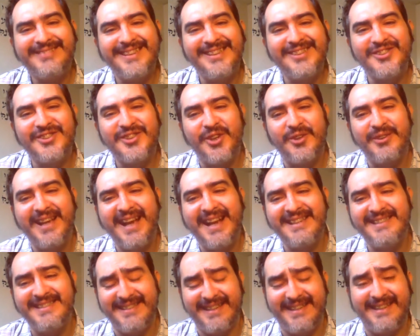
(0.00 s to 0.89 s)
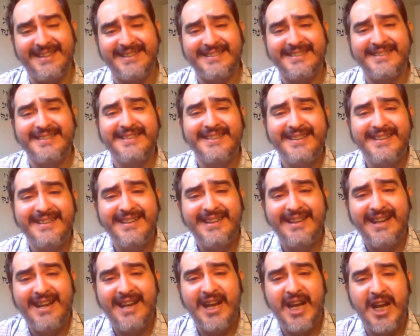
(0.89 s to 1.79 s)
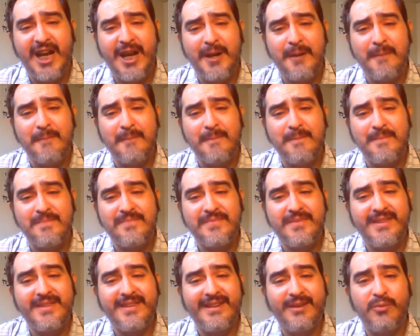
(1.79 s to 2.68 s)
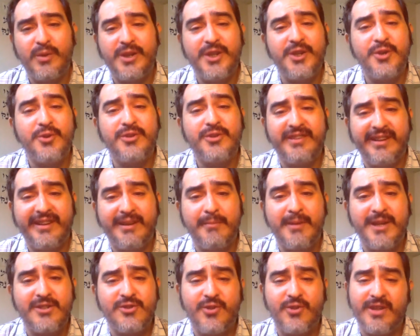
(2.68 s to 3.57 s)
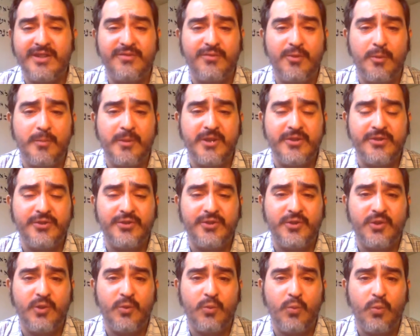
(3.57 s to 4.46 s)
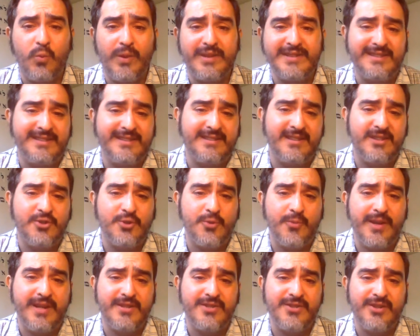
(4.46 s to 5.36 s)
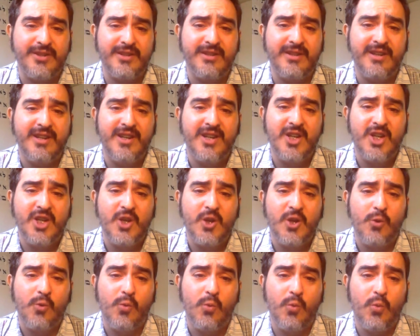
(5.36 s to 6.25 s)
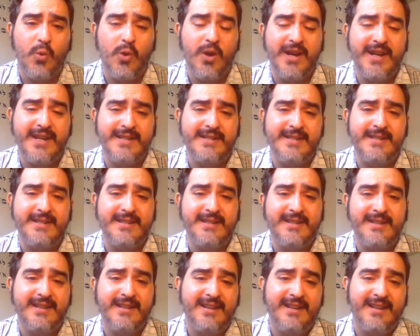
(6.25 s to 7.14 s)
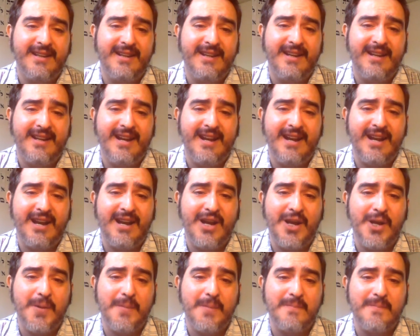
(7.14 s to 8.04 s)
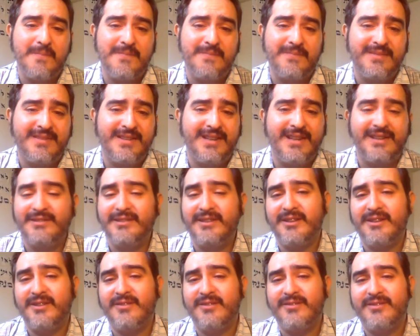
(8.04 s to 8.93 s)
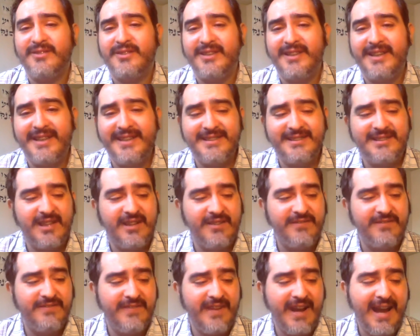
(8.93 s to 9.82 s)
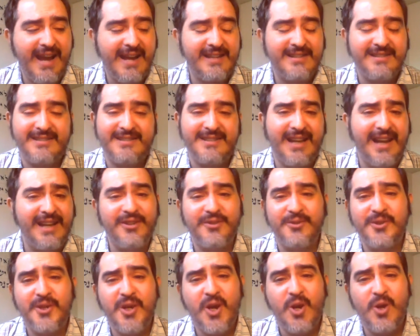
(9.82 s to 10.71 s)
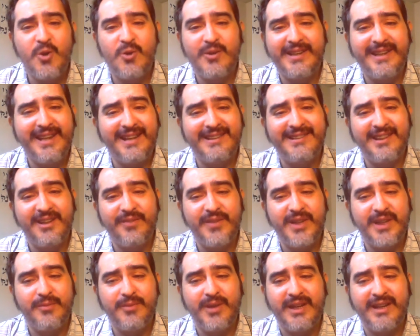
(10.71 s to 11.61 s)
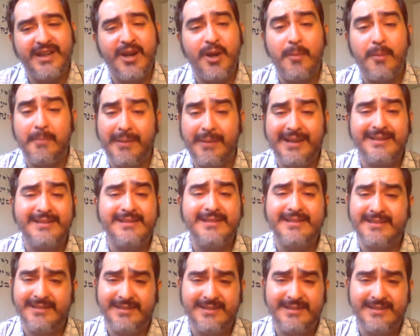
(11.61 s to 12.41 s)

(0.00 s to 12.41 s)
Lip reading: so that's it. What do you think about Transformers? What's the situation? Would little inside facts? I don't know. I can't think of any right now. But